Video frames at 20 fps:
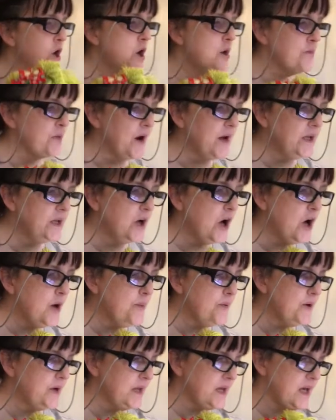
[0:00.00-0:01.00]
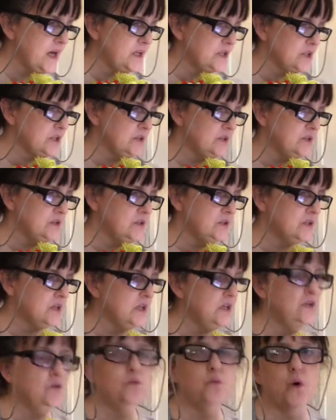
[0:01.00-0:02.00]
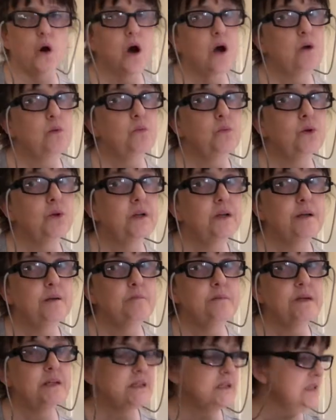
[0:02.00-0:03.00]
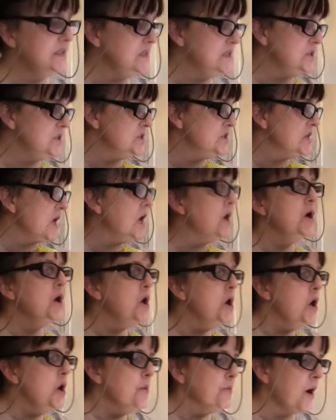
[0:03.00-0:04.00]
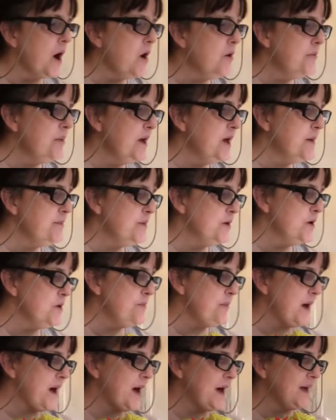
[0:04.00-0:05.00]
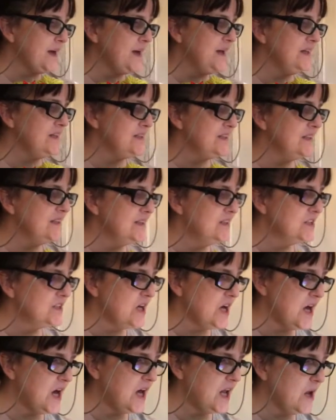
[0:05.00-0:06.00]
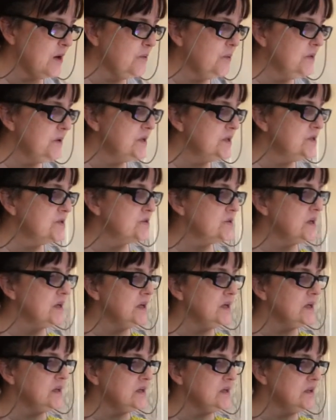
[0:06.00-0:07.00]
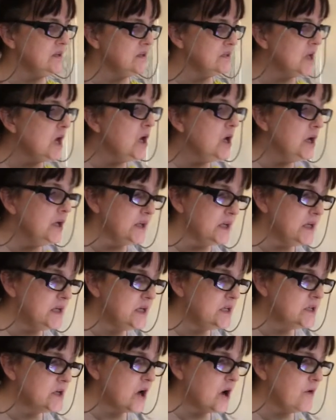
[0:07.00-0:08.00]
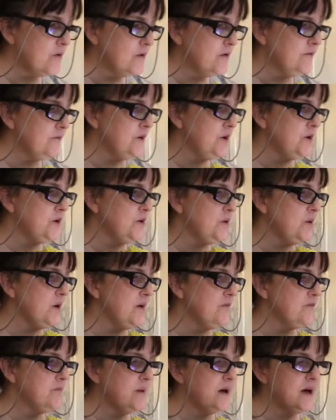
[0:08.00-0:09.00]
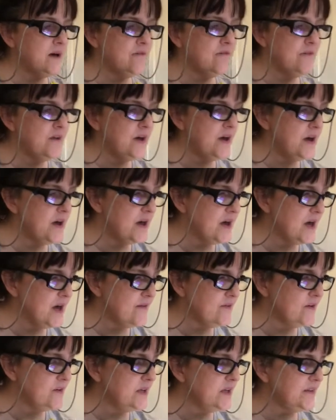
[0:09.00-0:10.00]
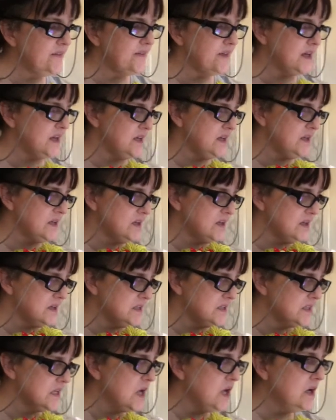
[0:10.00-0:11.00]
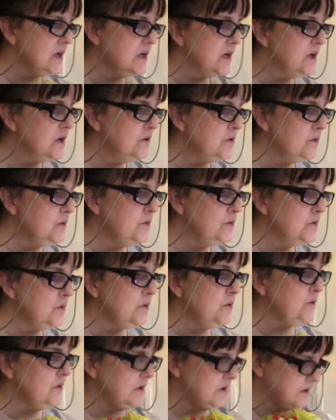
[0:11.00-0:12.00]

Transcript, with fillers: bright copper kettles and warm woolen mittens, brown paper packages tied up with strings. These are a few of my favorite things. Doot doot.